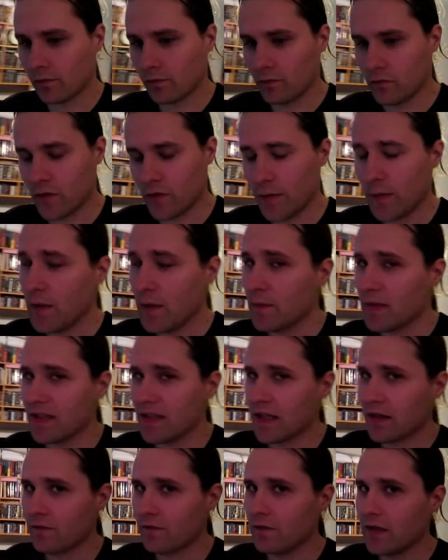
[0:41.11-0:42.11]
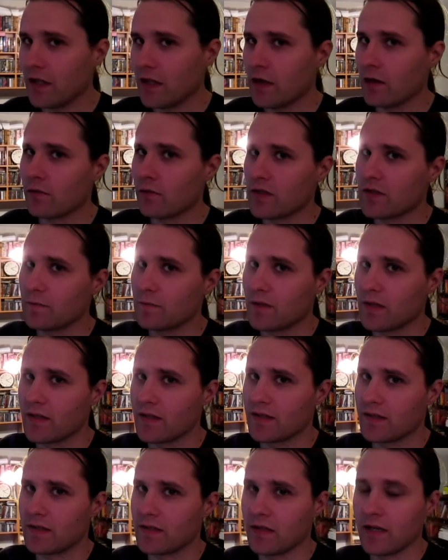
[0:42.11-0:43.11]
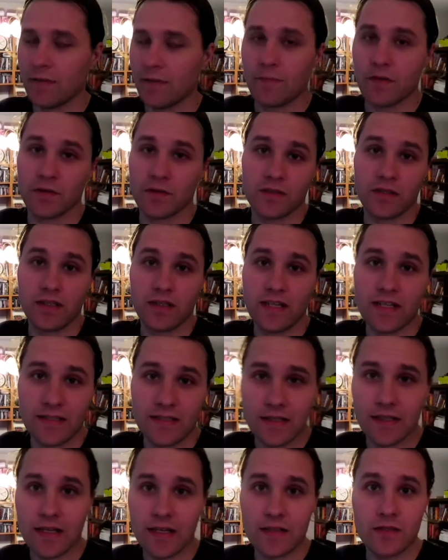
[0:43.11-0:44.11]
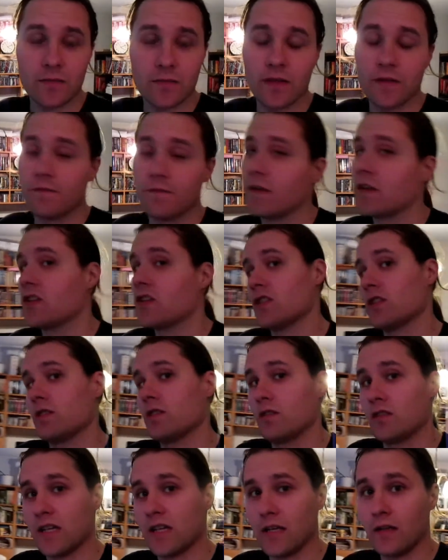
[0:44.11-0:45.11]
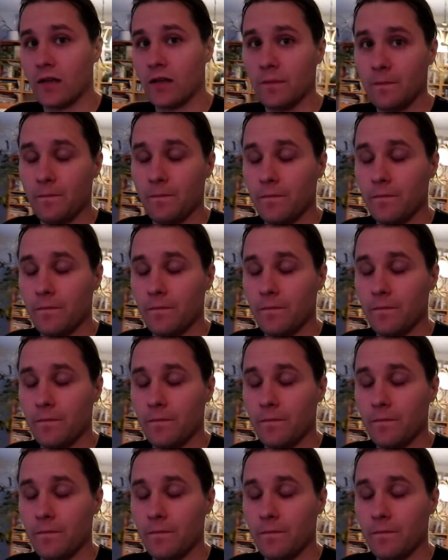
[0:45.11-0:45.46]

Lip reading: Remember that video response I posted yesterday to my Finnish channel?